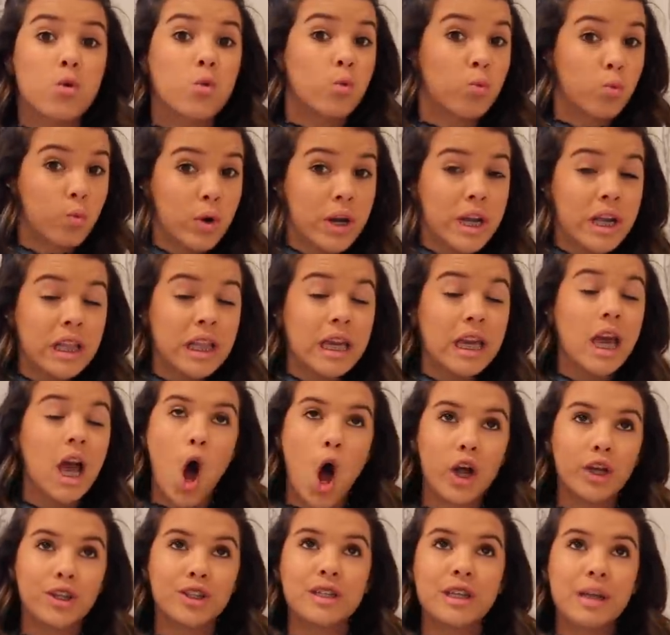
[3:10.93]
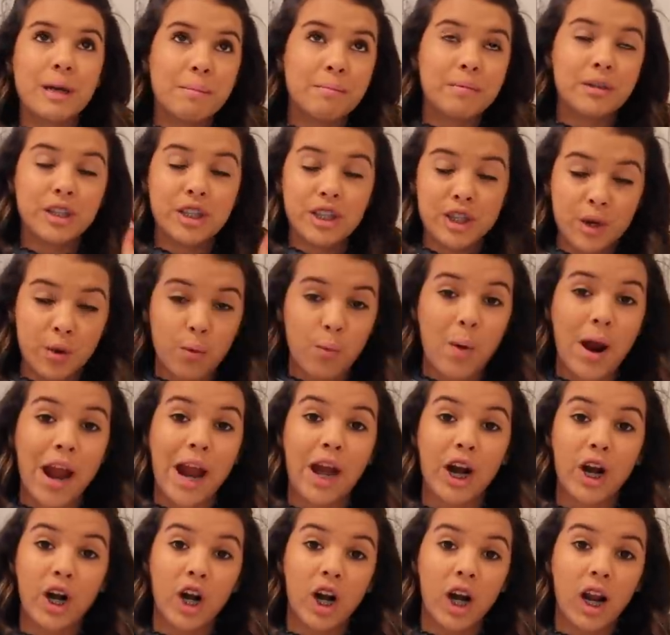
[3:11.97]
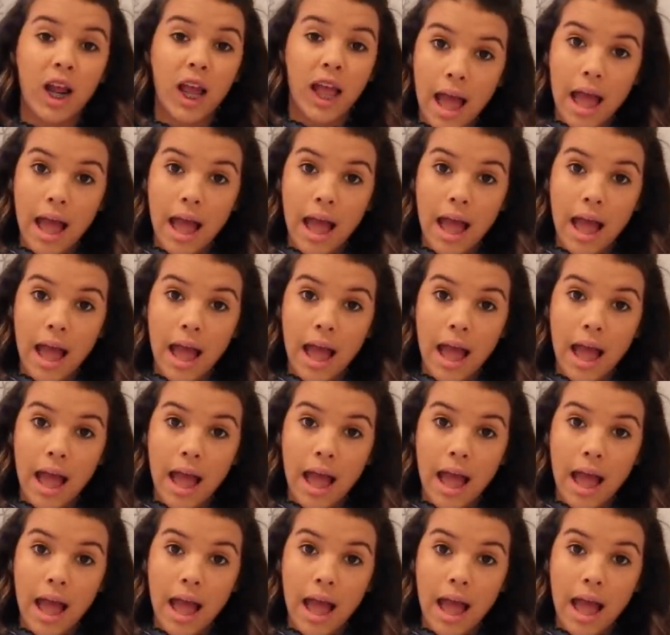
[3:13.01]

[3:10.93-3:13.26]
really awesome to wear.